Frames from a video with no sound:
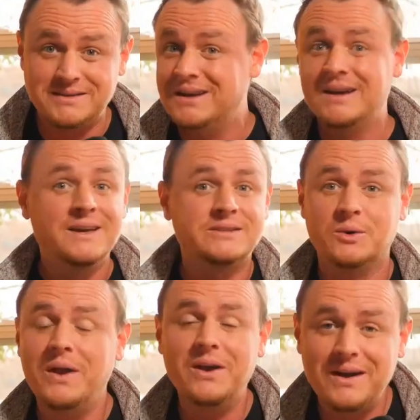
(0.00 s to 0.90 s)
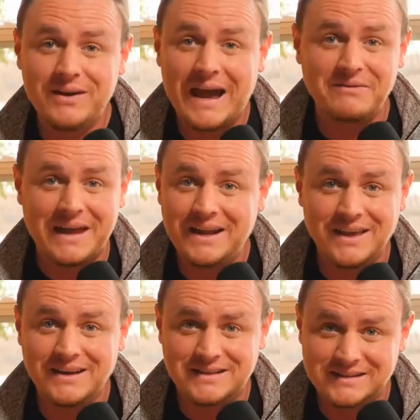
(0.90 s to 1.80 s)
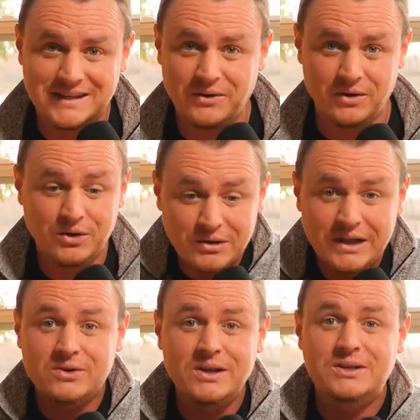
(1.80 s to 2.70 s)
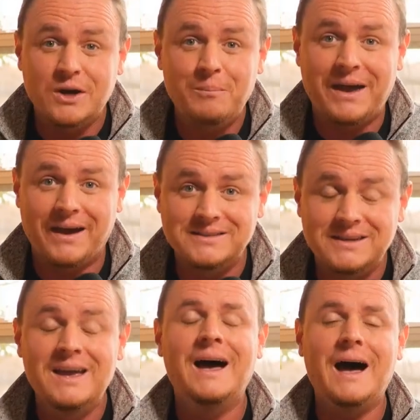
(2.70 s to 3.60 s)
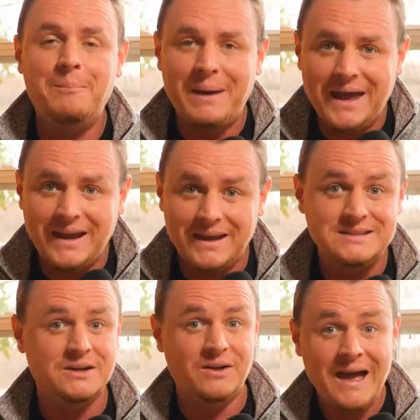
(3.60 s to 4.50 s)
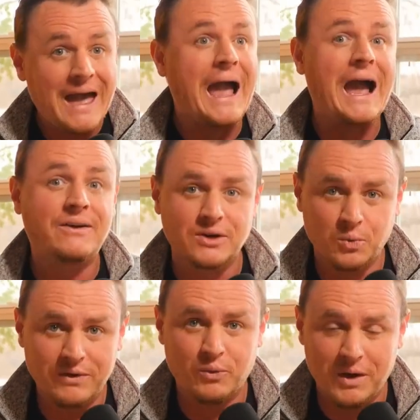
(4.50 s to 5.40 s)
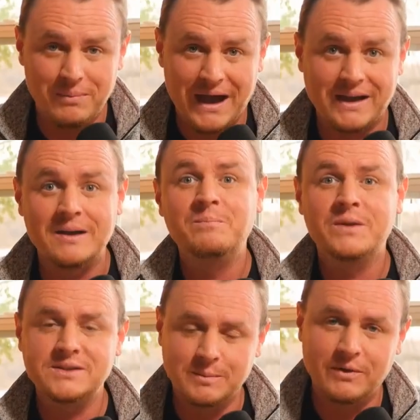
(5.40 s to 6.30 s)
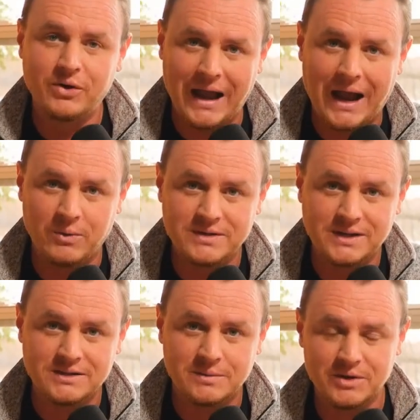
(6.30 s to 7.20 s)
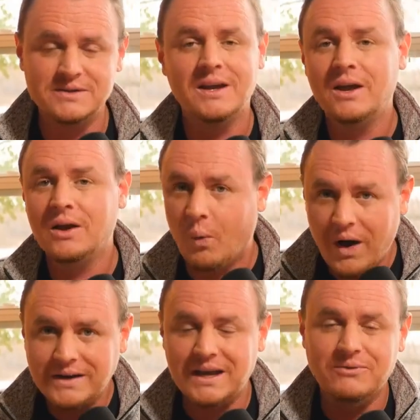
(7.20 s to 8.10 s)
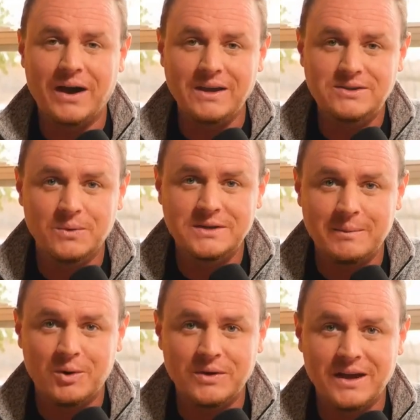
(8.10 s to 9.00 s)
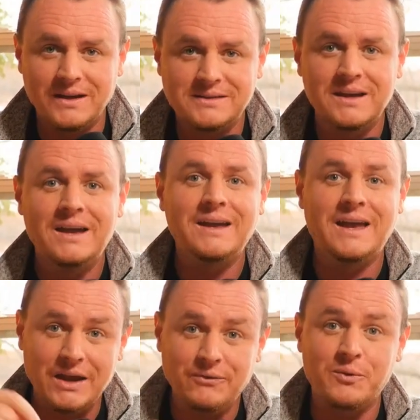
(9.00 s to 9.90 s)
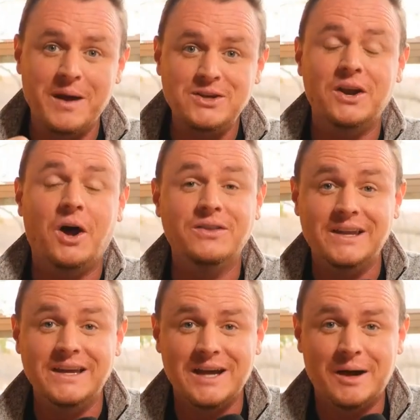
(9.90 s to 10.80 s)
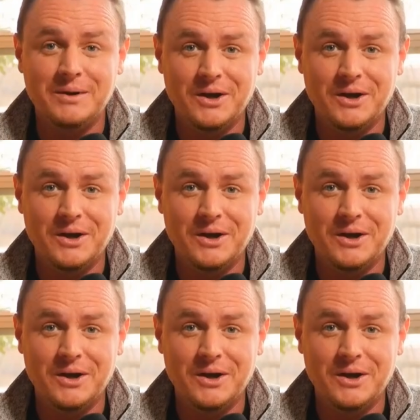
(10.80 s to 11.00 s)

So we don't even have anything to sell you. You literally don't pay us a penny until after we've won back some of your at risk customers. Want to invite you to a demo with us? Get information on the link down below.